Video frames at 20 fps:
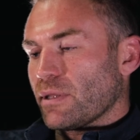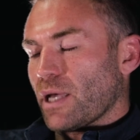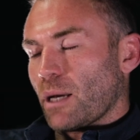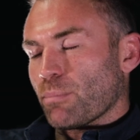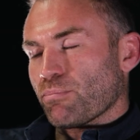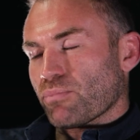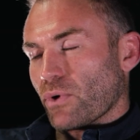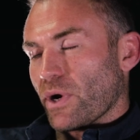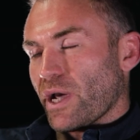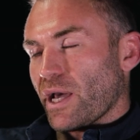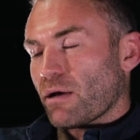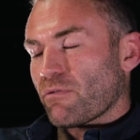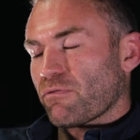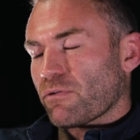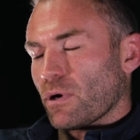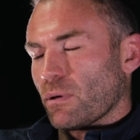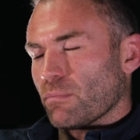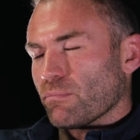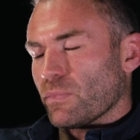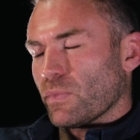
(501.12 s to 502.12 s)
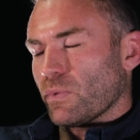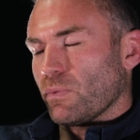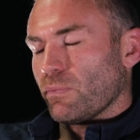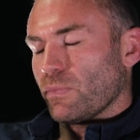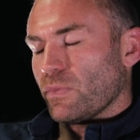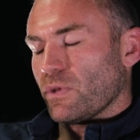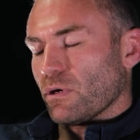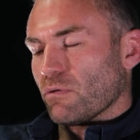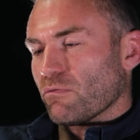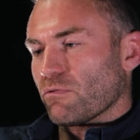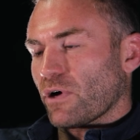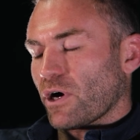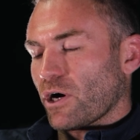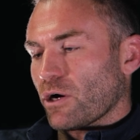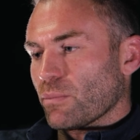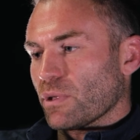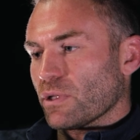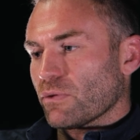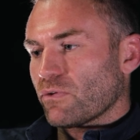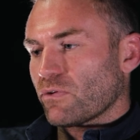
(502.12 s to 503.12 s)
that break from the
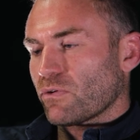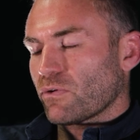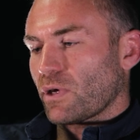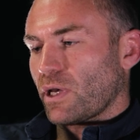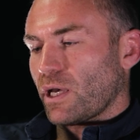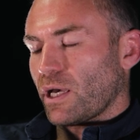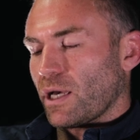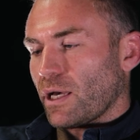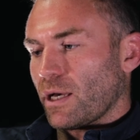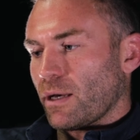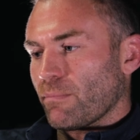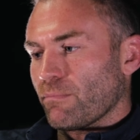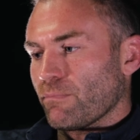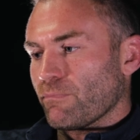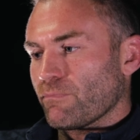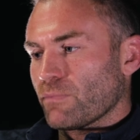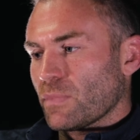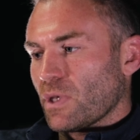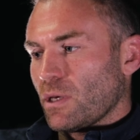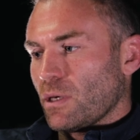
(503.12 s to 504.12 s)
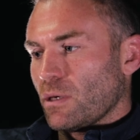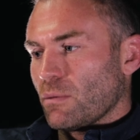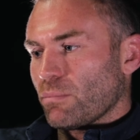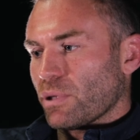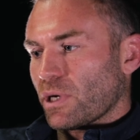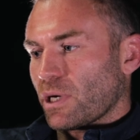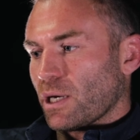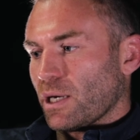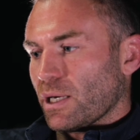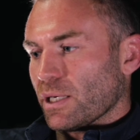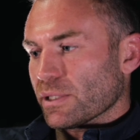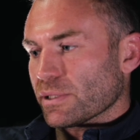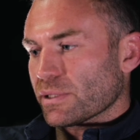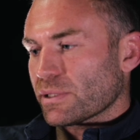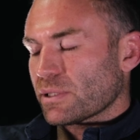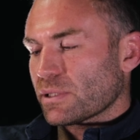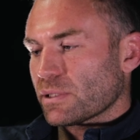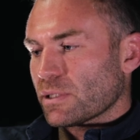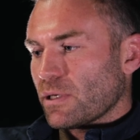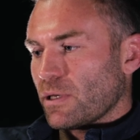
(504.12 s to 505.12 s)
environment
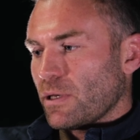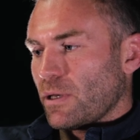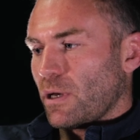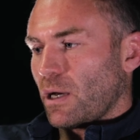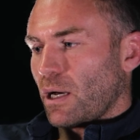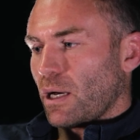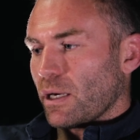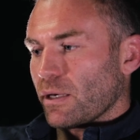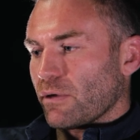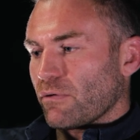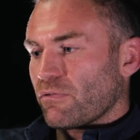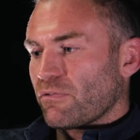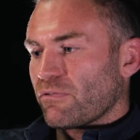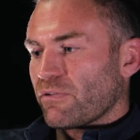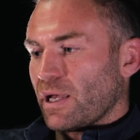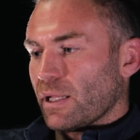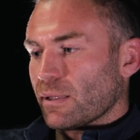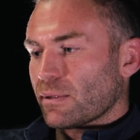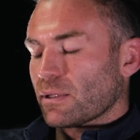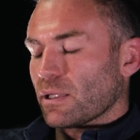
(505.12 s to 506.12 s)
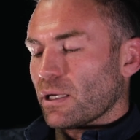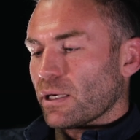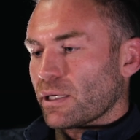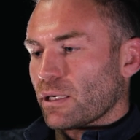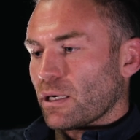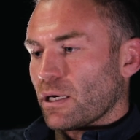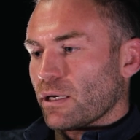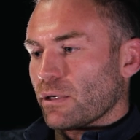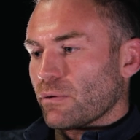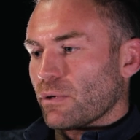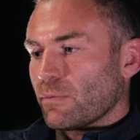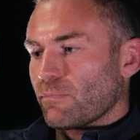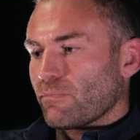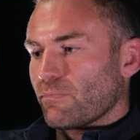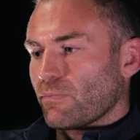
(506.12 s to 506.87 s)
because I felt like I'd